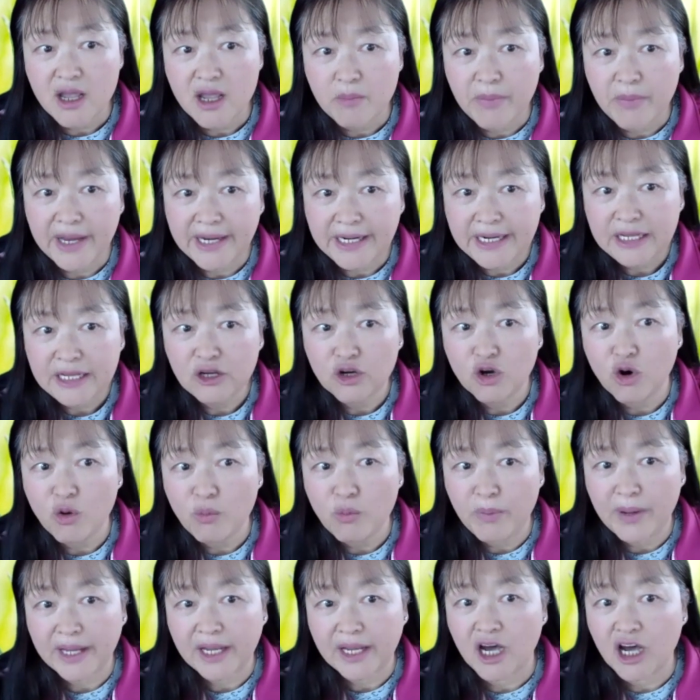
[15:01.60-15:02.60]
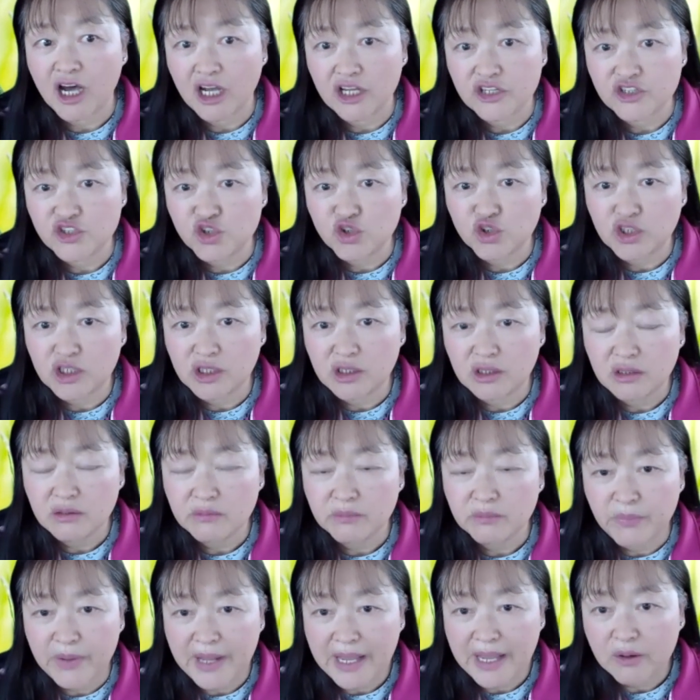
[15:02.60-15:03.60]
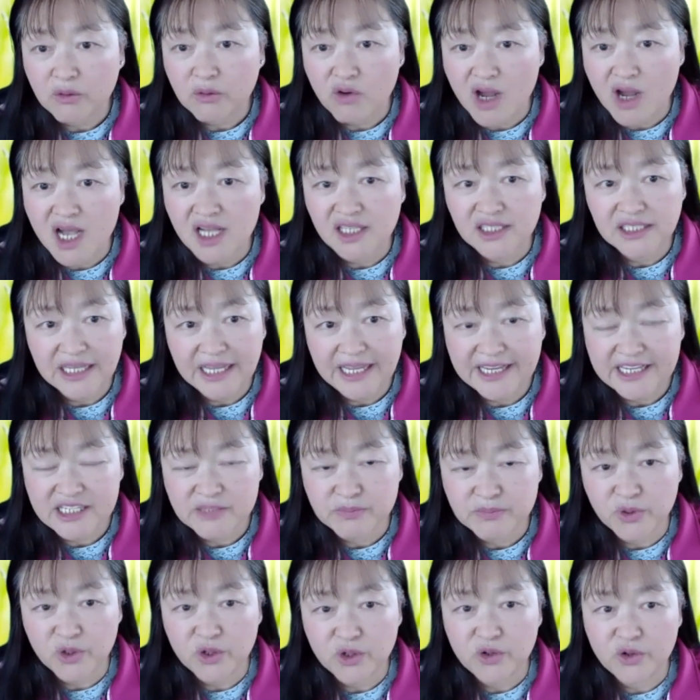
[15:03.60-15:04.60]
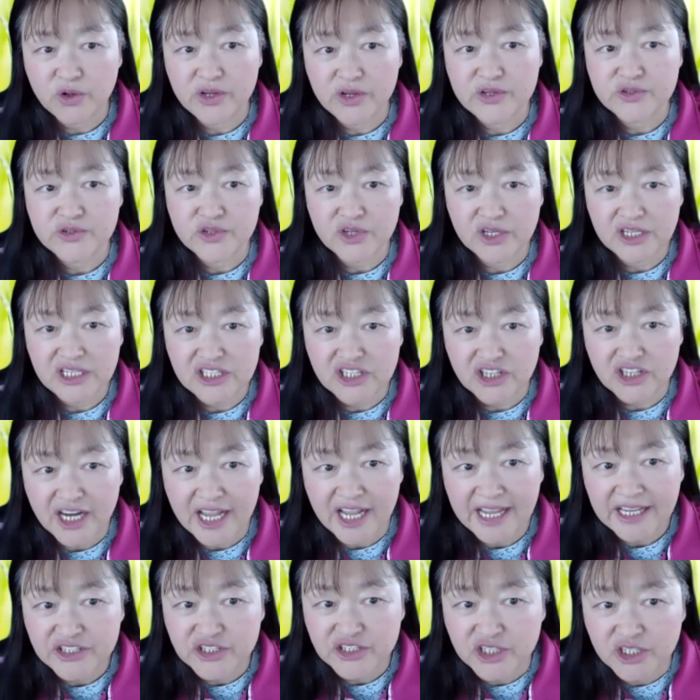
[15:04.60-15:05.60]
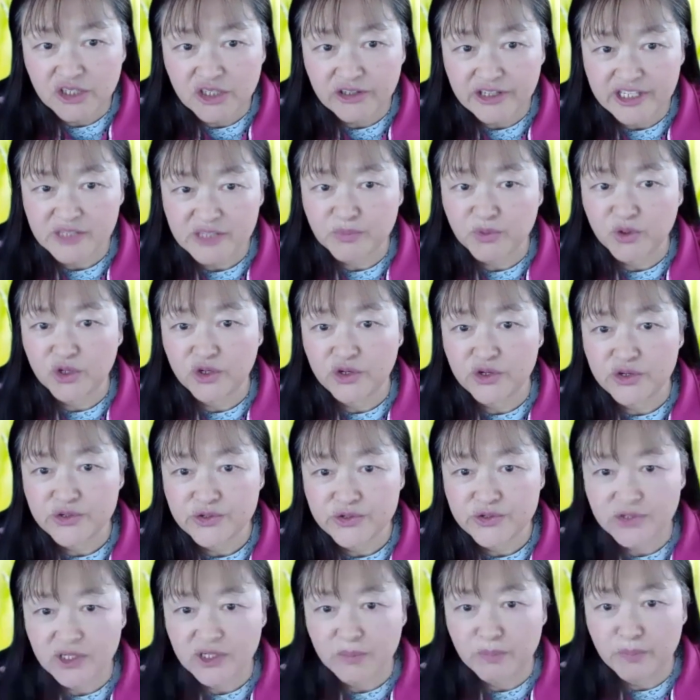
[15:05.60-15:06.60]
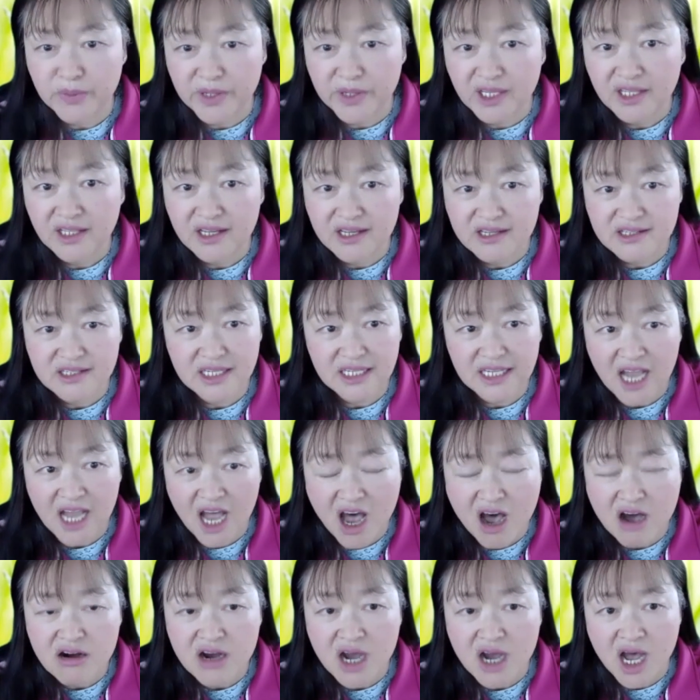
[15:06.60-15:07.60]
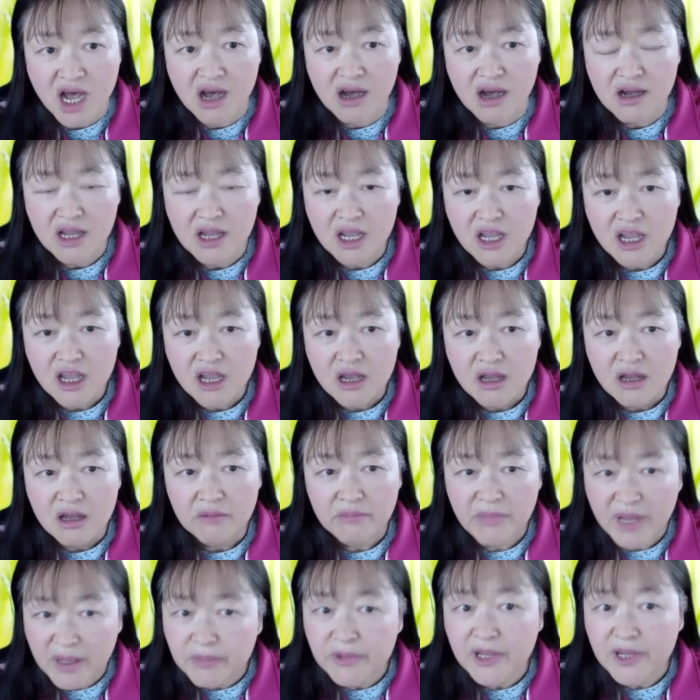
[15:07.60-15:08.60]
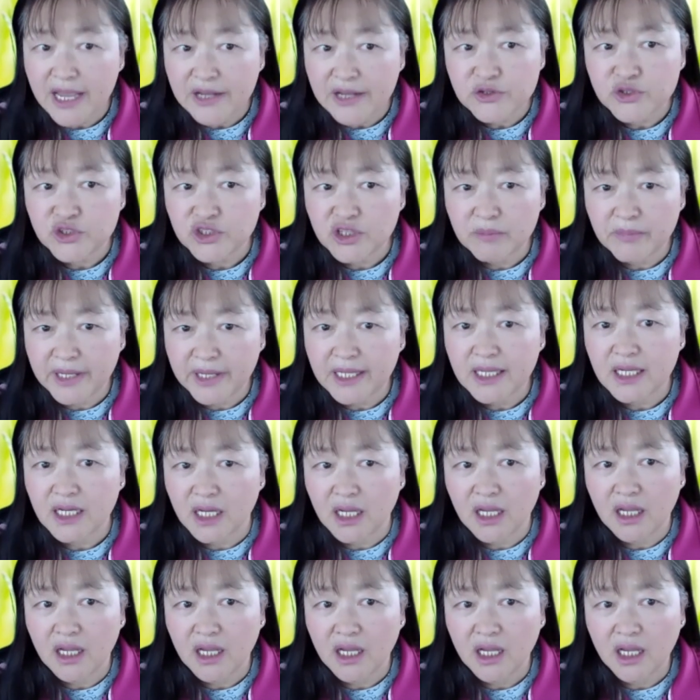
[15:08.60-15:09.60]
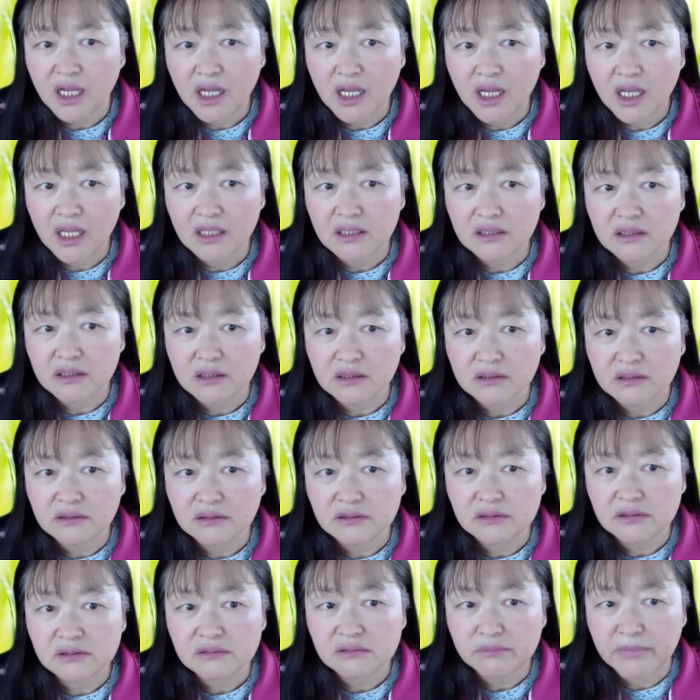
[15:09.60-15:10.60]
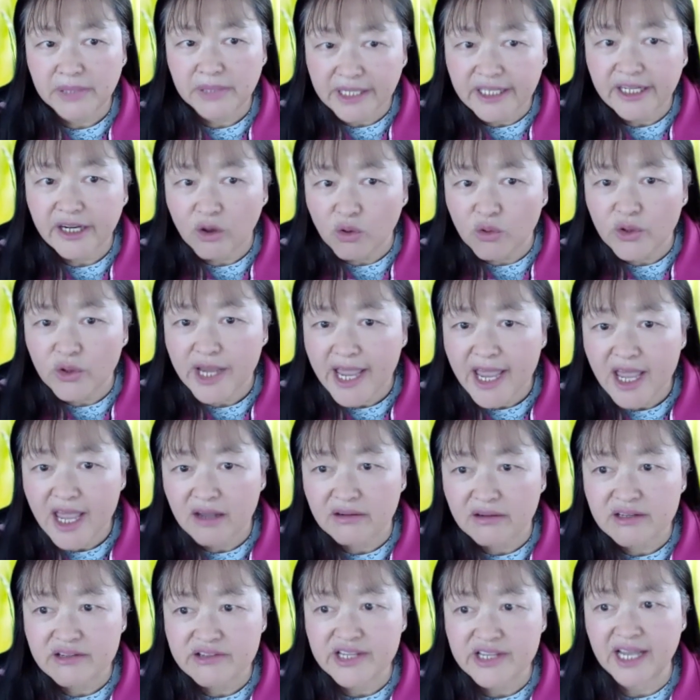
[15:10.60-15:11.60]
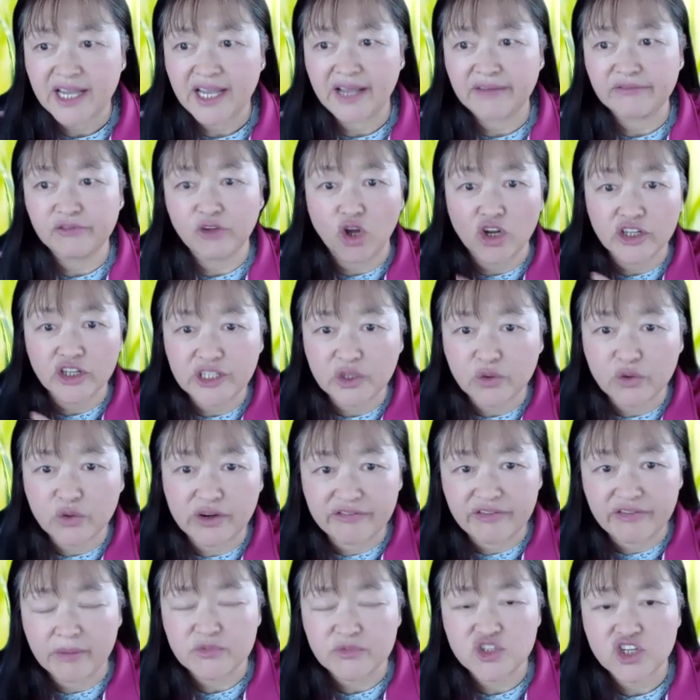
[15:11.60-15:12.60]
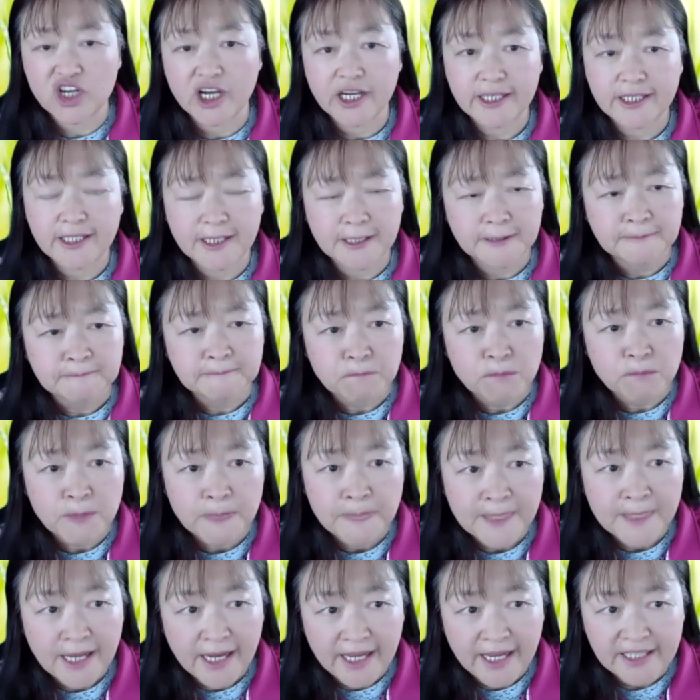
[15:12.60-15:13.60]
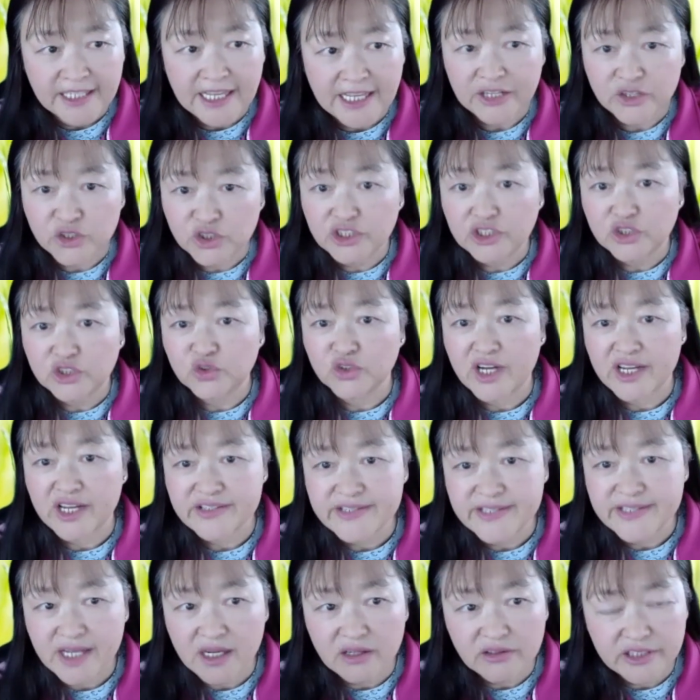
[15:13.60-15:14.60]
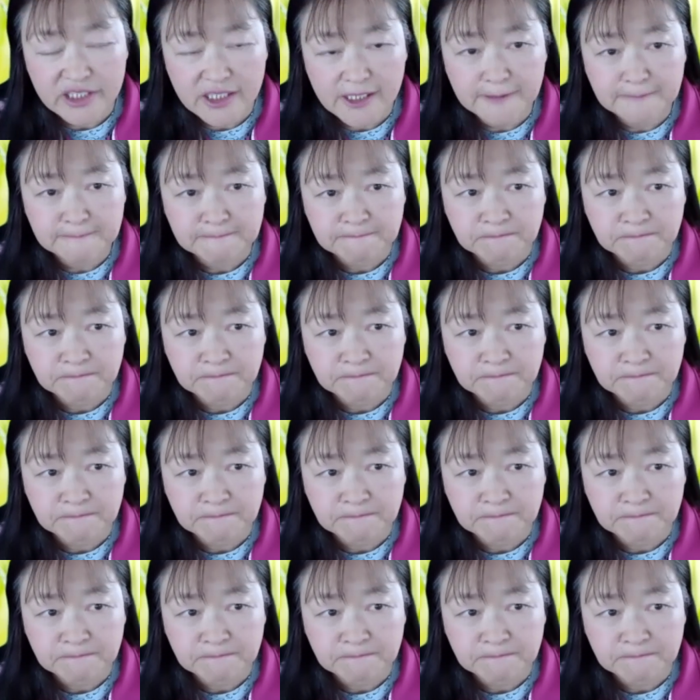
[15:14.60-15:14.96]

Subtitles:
bilingual, bicultural background experience, international experience in business in Hong Kong. Maybe I should make it okay because I have law degree from China and I could do consulting.